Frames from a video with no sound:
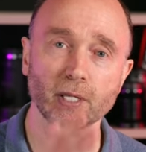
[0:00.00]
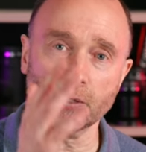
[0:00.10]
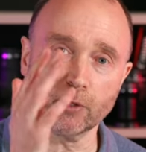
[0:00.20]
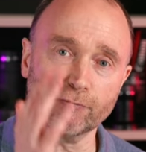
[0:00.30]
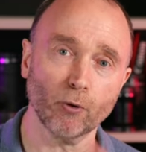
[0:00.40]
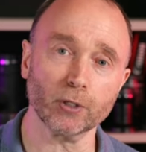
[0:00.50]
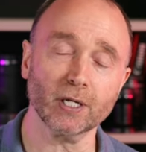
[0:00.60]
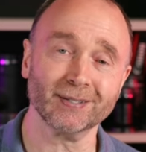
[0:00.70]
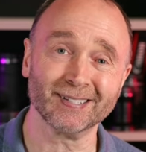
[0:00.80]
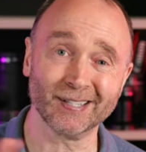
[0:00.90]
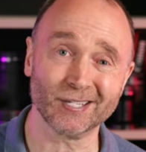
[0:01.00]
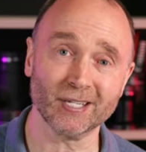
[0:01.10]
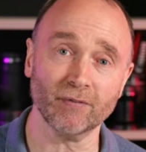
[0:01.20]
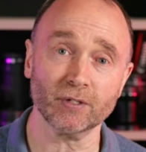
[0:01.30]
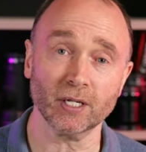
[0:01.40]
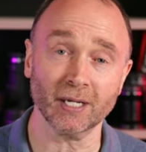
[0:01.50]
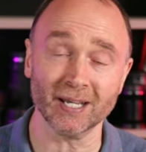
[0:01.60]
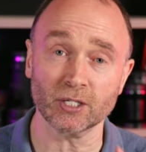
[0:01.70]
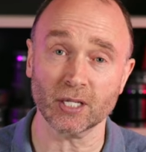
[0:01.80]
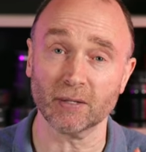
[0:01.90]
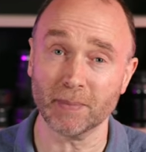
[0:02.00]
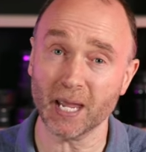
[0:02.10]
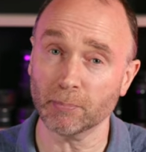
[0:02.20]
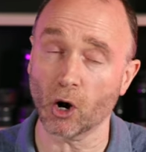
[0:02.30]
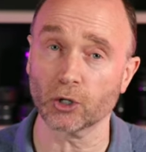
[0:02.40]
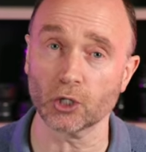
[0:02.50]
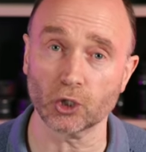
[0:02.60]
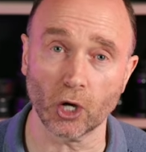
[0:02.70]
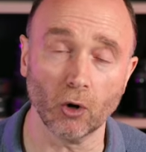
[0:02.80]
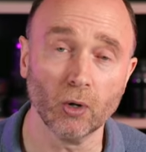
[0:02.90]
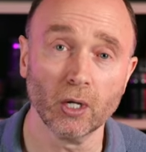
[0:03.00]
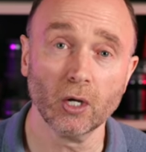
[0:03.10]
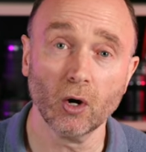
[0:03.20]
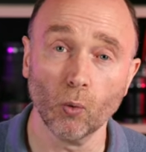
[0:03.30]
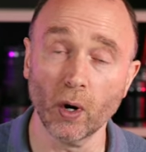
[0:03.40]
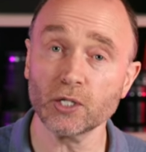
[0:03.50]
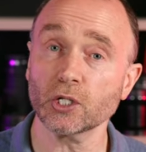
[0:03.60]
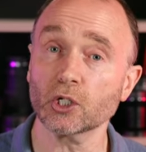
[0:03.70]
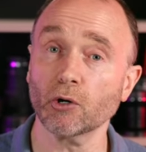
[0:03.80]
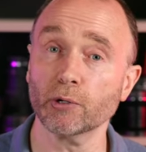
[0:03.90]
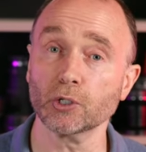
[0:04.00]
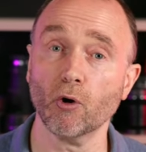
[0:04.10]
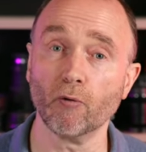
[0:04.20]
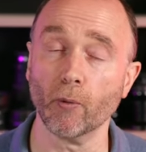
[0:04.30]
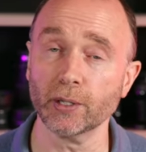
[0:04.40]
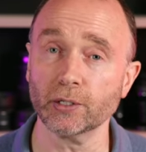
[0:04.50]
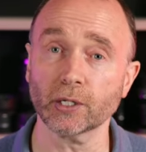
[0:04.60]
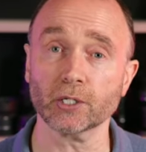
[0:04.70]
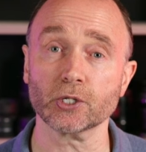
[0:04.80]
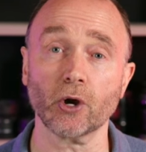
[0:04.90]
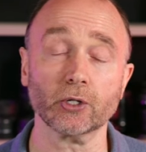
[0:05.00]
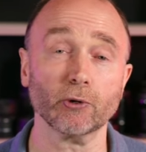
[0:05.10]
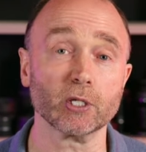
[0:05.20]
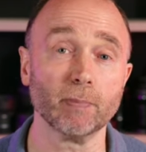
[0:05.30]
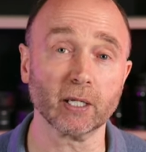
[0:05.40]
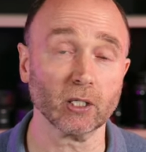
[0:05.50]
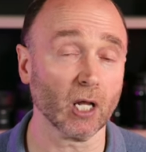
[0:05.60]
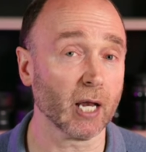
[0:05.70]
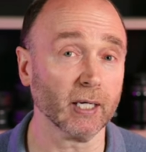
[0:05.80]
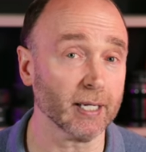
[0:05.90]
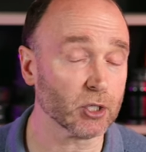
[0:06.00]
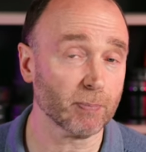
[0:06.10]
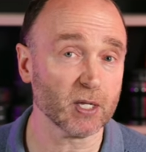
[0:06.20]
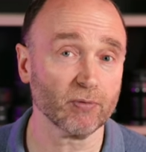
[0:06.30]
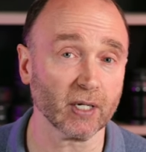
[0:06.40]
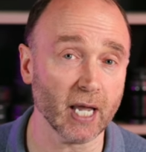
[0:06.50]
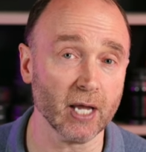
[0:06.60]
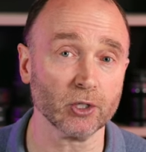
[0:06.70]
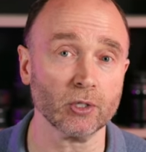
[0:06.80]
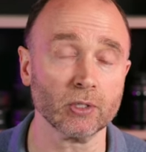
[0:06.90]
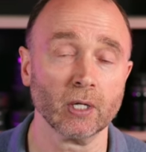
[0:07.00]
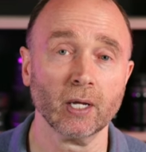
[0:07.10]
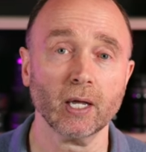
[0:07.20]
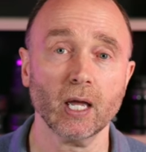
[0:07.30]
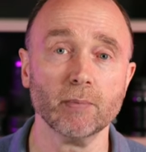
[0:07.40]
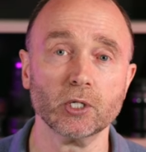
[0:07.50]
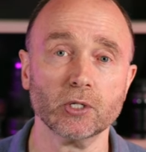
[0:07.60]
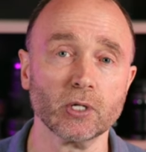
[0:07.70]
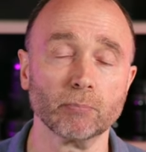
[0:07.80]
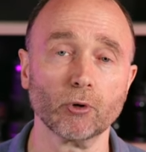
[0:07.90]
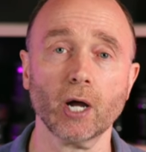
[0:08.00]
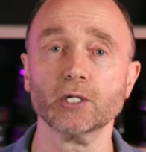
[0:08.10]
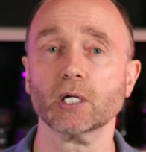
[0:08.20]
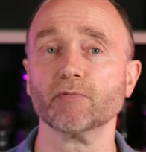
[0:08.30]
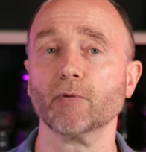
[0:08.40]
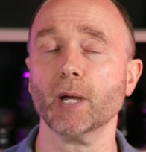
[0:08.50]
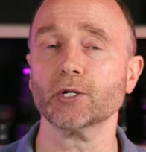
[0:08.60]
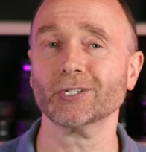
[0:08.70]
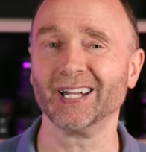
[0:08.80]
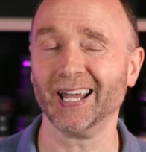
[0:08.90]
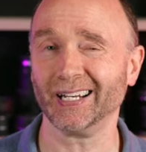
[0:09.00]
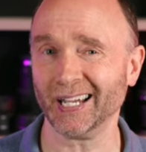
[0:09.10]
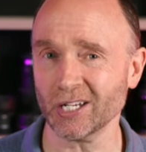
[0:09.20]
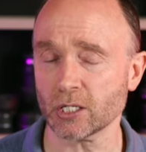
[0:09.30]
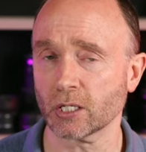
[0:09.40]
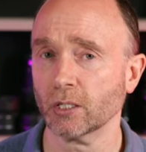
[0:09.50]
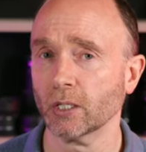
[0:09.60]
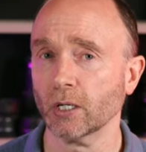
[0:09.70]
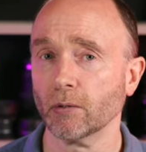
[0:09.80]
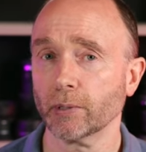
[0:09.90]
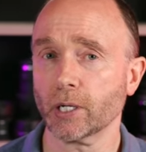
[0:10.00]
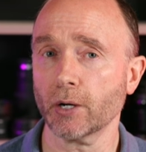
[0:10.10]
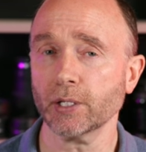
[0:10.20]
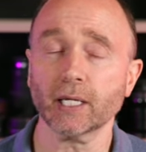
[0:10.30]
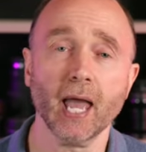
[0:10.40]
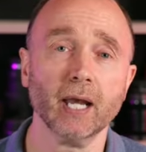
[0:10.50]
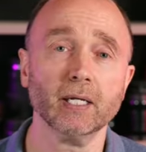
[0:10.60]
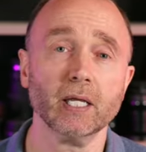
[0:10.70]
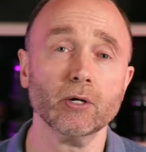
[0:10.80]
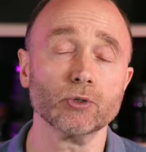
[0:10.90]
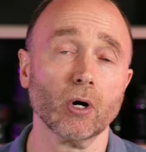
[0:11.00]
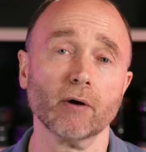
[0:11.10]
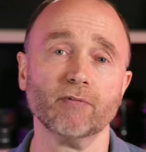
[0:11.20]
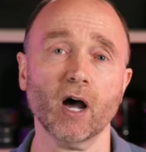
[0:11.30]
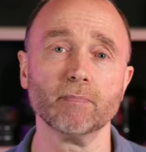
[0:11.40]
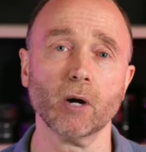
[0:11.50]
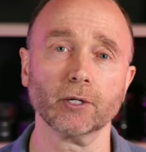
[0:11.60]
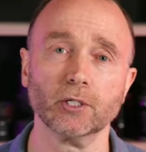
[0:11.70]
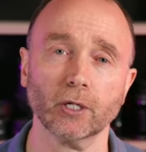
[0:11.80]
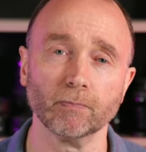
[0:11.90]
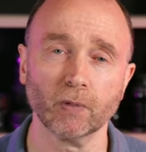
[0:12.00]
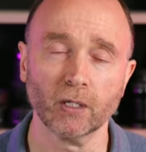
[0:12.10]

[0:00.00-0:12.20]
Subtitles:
And then the 14th to the 17th is the main part of the show. Once the show is over with, you can start to expect a lot of leaked specifications, images, and pricing information, at least regarding the Canon EOS R5 Mark II.